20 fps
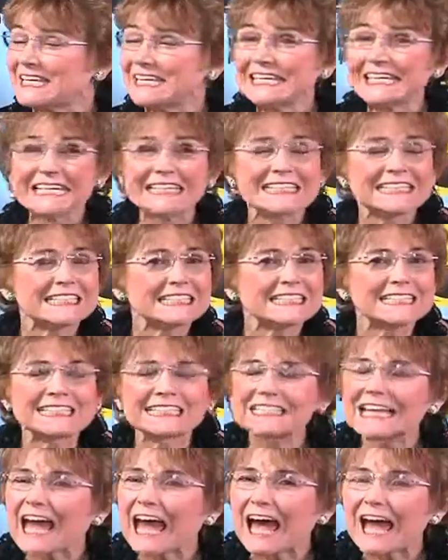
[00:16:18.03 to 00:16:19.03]
He
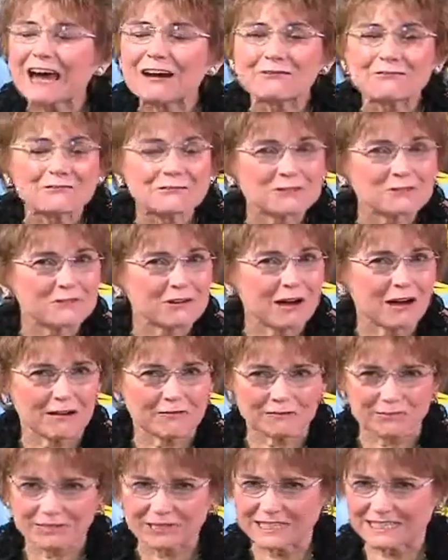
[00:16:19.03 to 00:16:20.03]
didn't have to
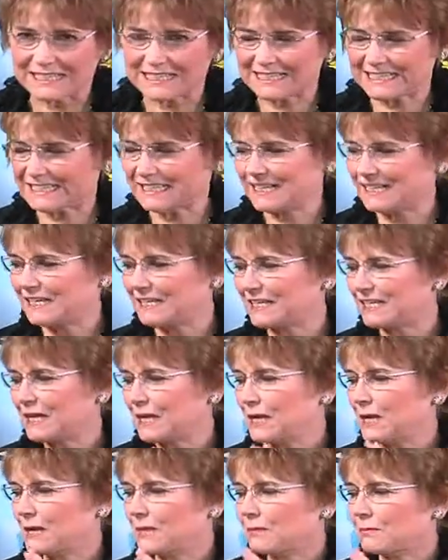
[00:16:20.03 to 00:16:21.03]
offer his son.
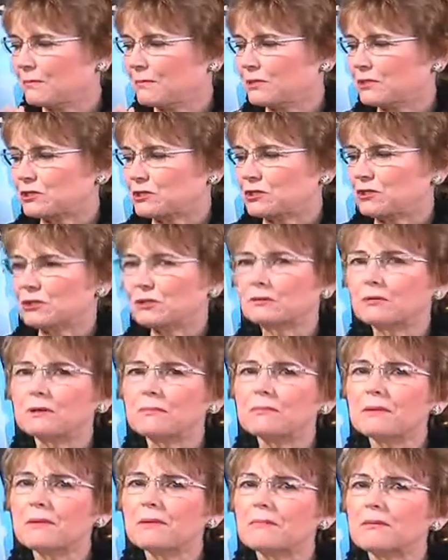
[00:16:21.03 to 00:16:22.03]
But you
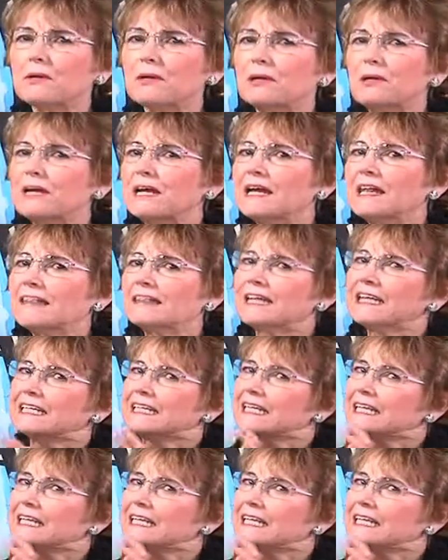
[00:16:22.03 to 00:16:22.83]
remember that